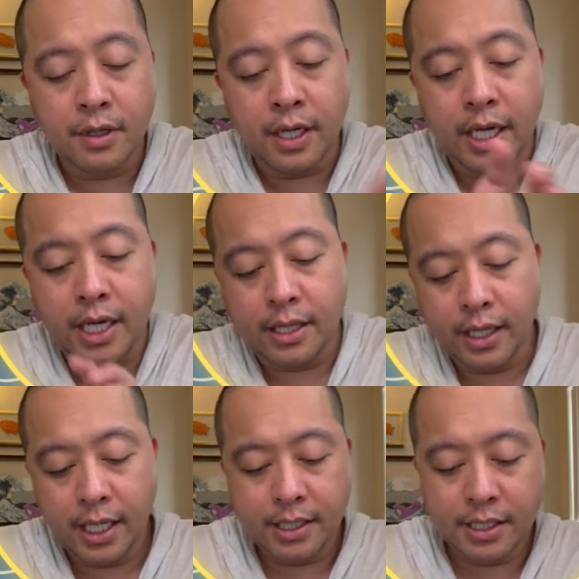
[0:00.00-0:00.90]
And
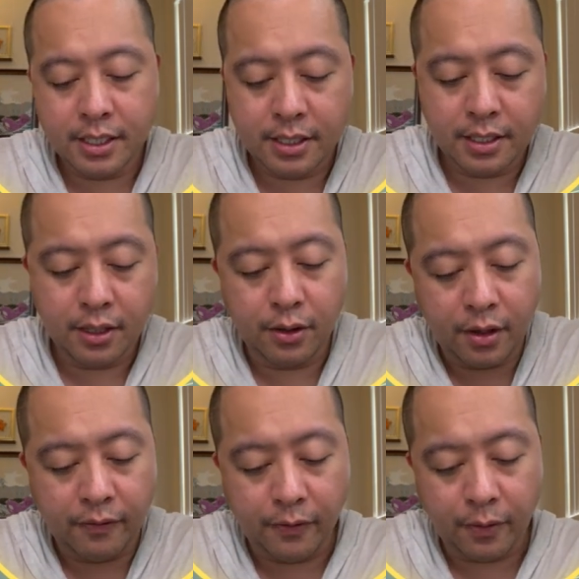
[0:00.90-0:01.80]
let's look
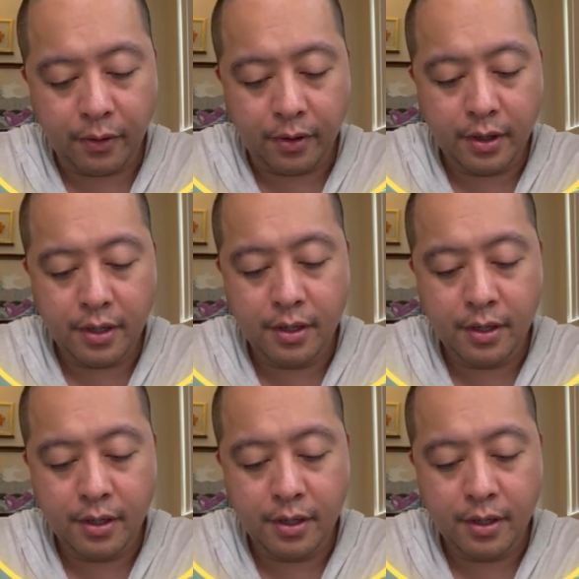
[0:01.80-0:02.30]
for,